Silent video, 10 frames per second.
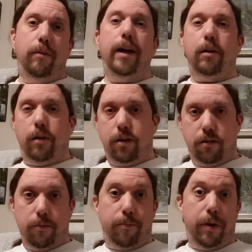Anyway,
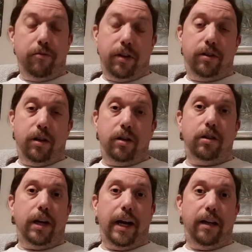a bit of
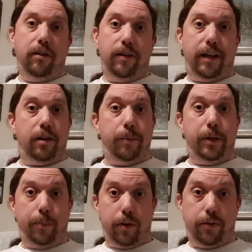research, and it turned out to be
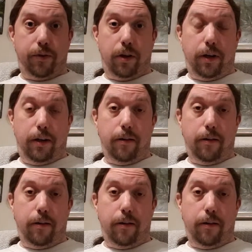Spotify.